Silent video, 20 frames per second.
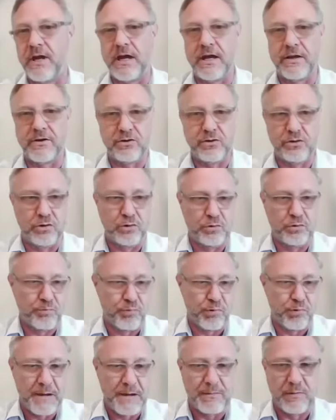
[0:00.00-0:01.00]
and you
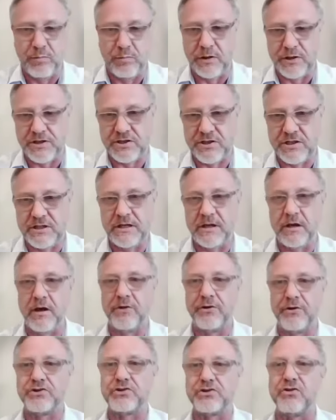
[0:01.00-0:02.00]
probably see
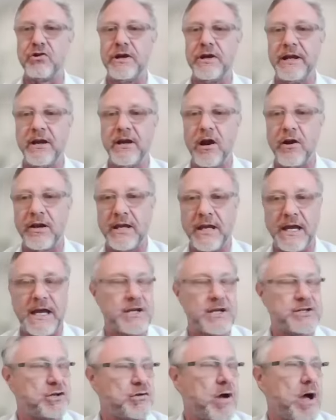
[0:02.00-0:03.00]
on your screen our
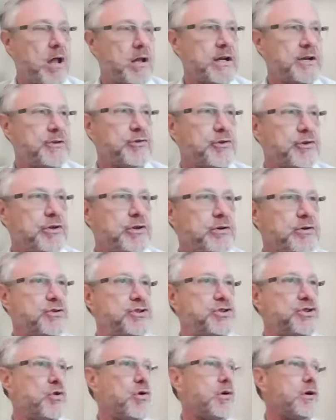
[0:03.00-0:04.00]
guest, who I'll introduce
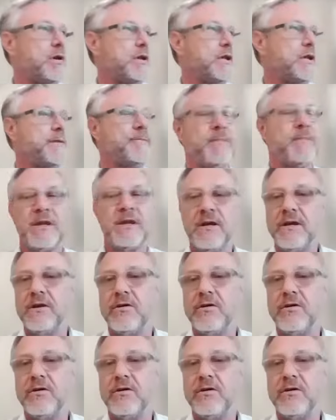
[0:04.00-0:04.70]
shortly,